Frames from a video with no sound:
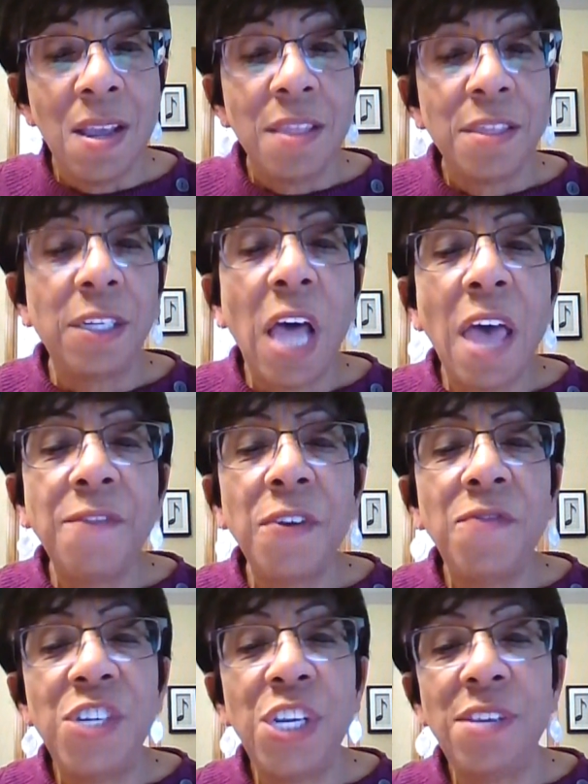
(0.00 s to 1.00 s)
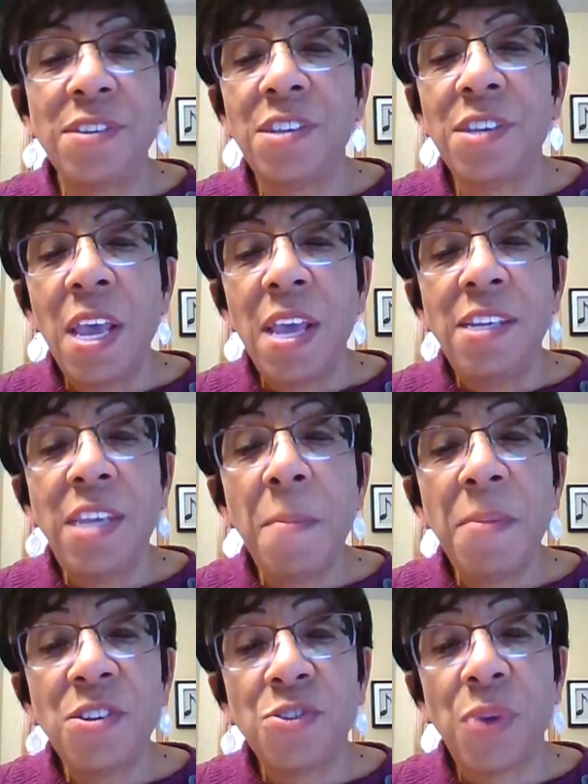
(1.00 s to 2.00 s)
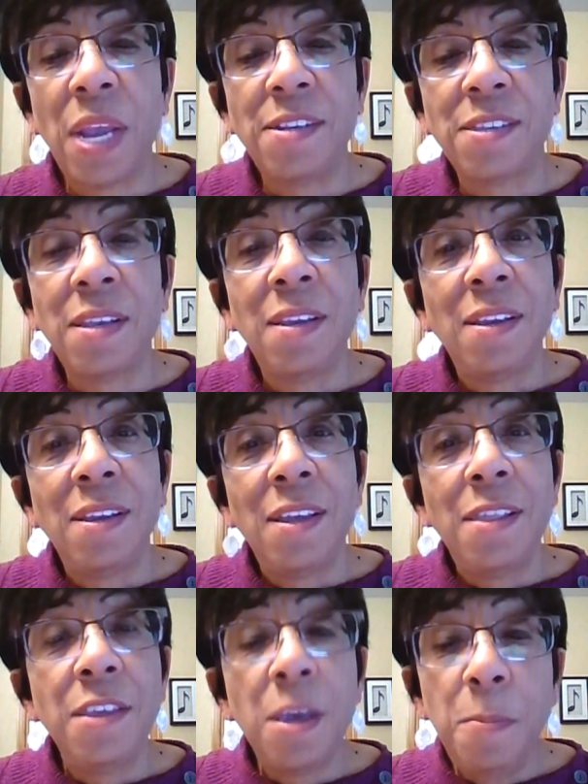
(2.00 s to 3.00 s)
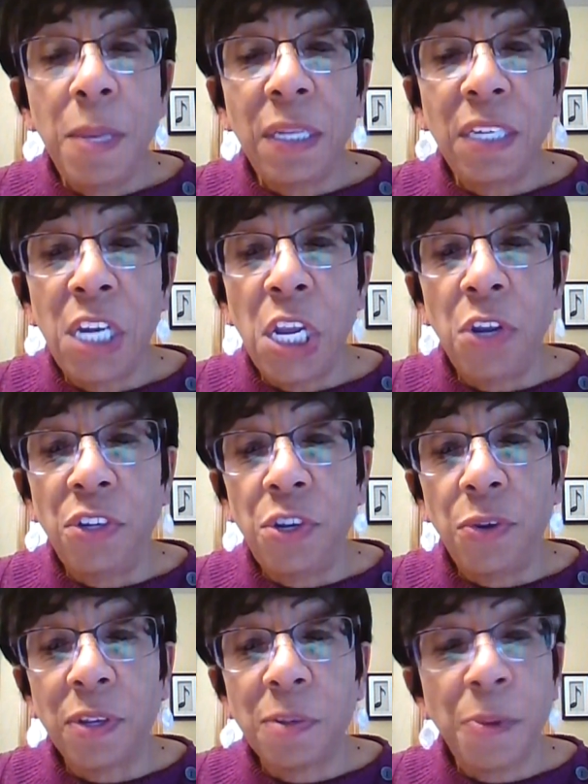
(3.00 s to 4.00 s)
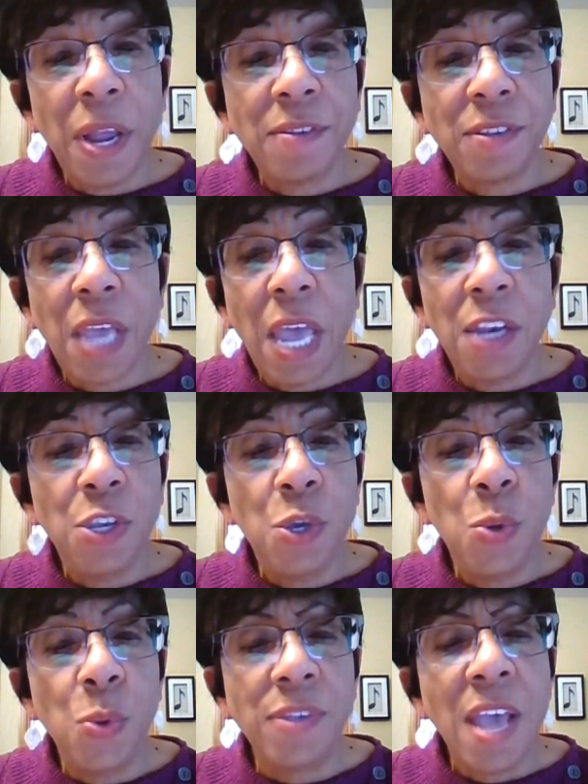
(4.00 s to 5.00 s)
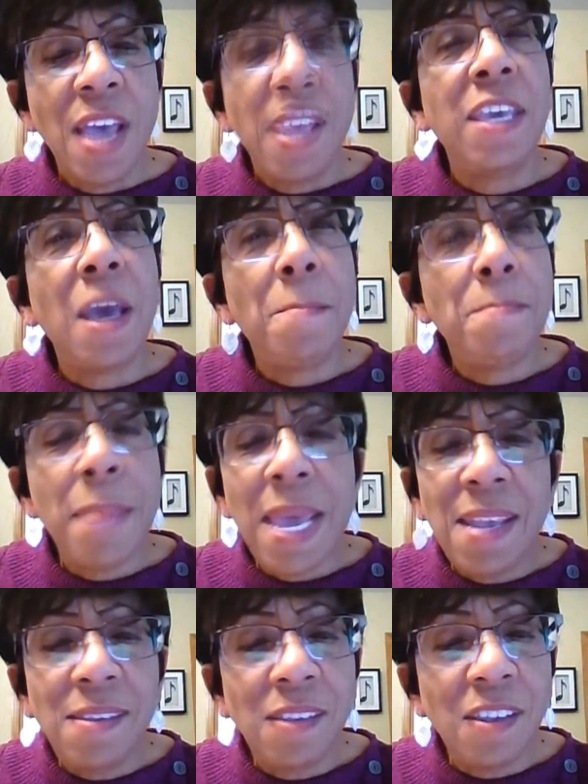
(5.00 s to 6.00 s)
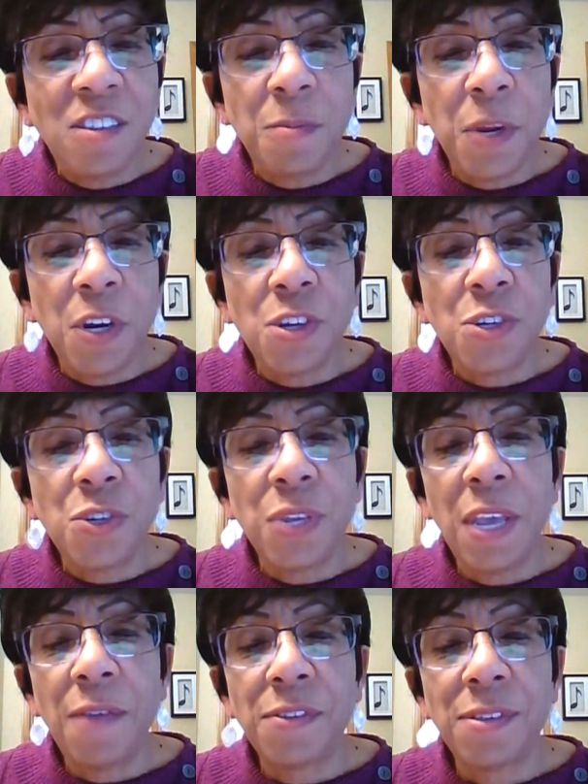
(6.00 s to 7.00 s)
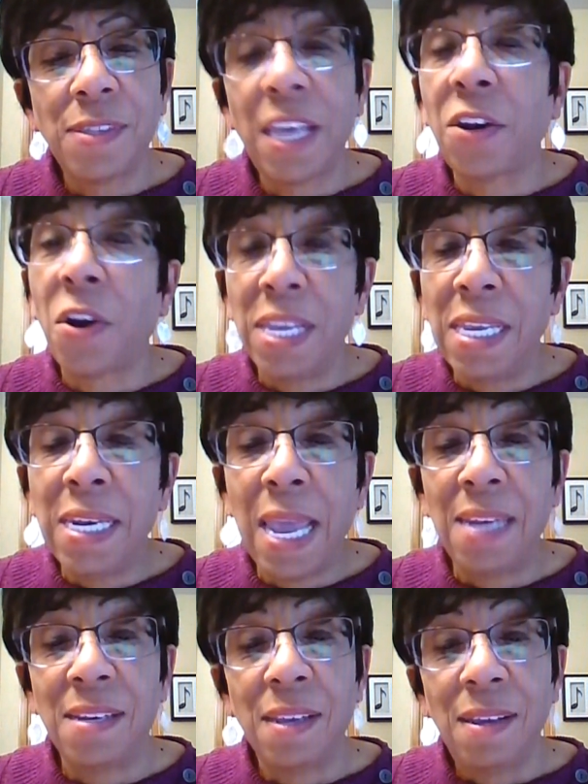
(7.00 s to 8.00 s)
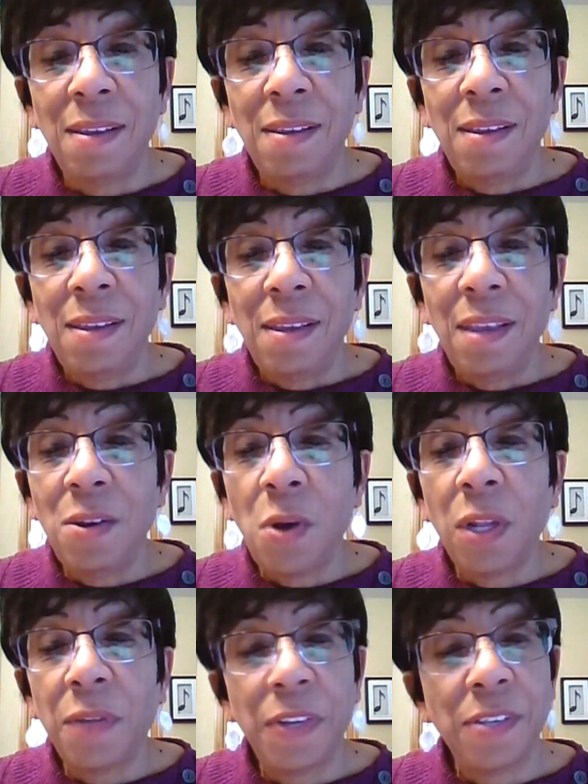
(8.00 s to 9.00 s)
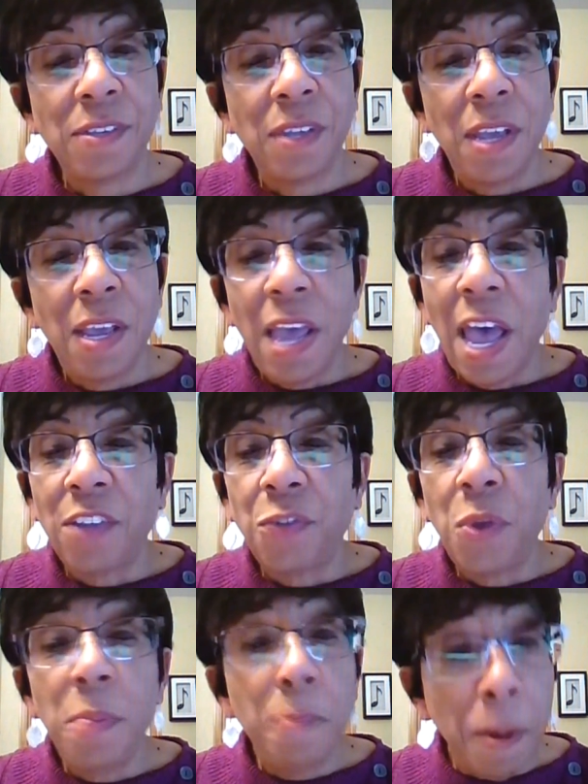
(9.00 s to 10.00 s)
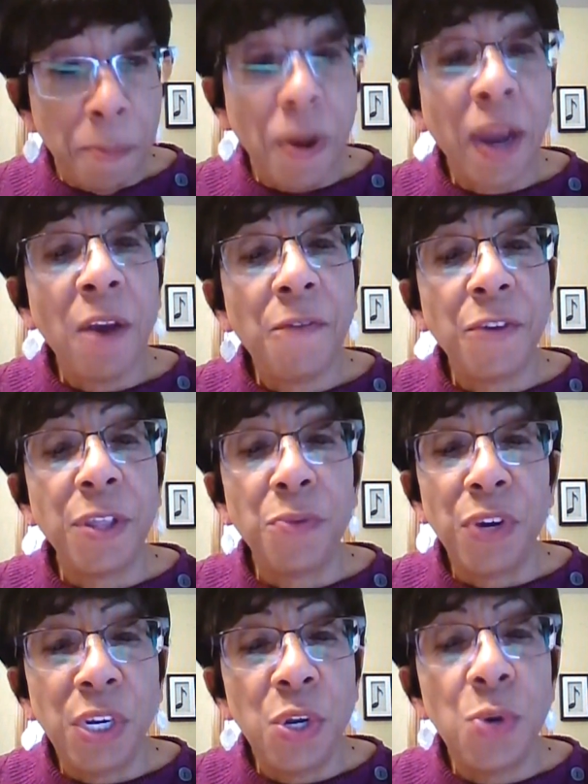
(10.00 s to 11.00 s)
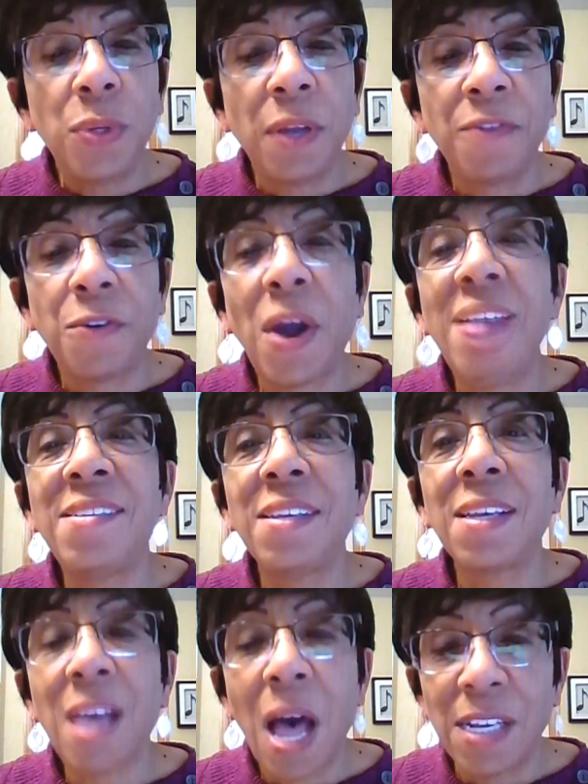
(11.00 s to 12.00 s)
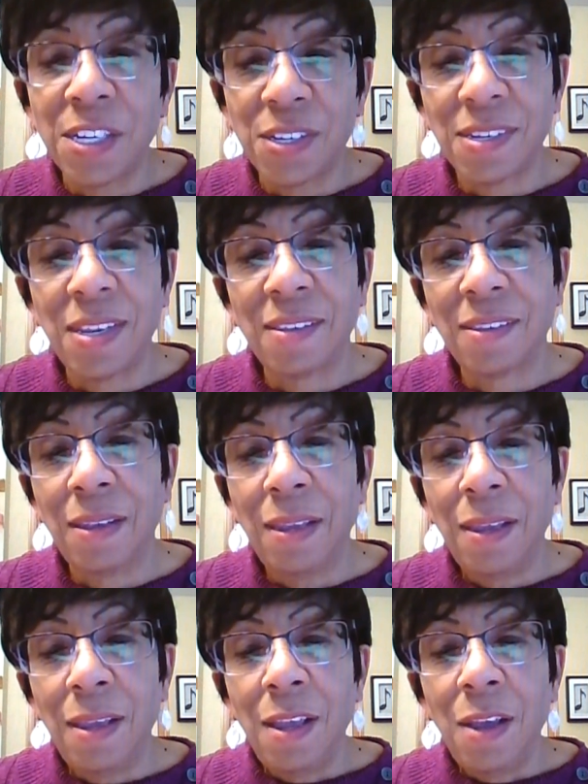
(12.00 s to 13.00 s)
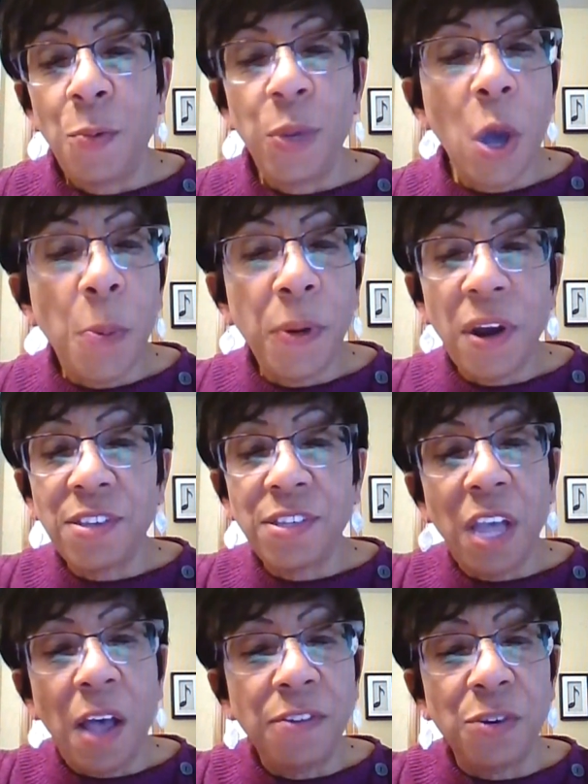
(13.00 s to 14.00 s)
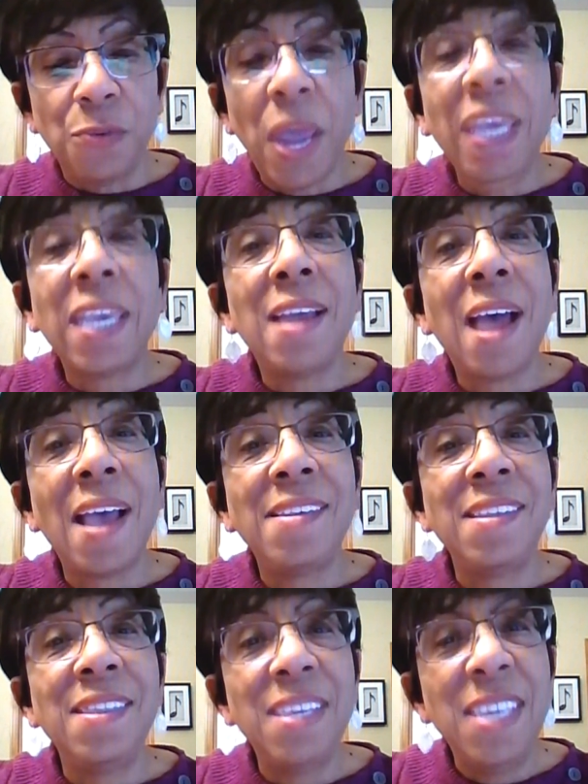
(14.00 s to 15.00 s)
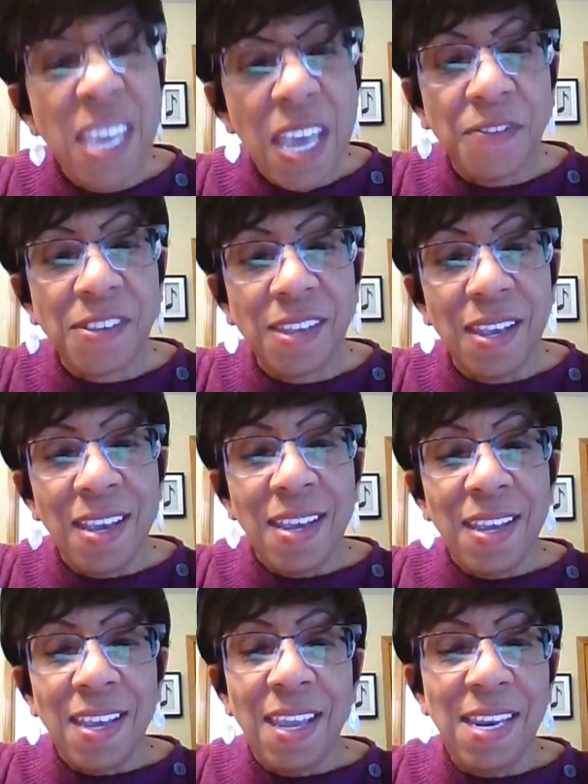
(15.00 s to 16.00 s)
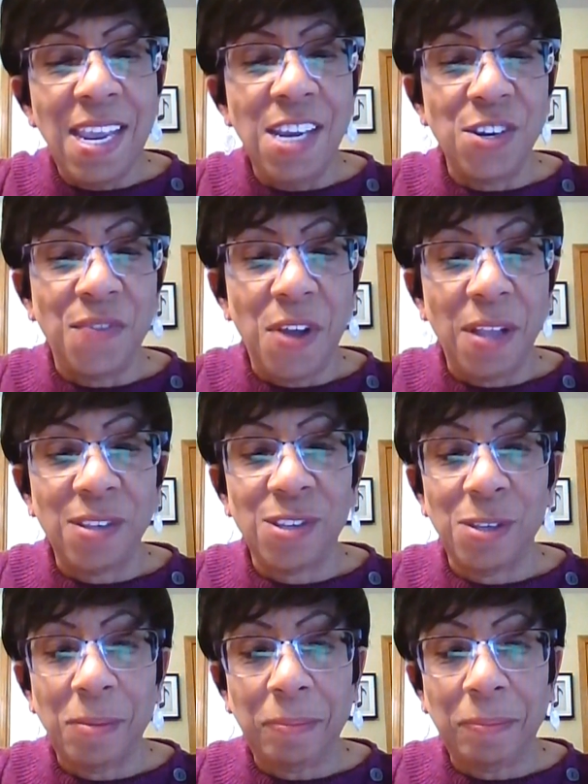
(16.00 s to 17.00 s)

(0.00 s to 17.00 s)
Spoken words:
The life of Jesus demonstrates the ability to express and use the amazing spiritual gifts that are innate in all of us. As we prepare for the renewal of Christ consciousness, we open ourselves to recognizing the gifts in each of us.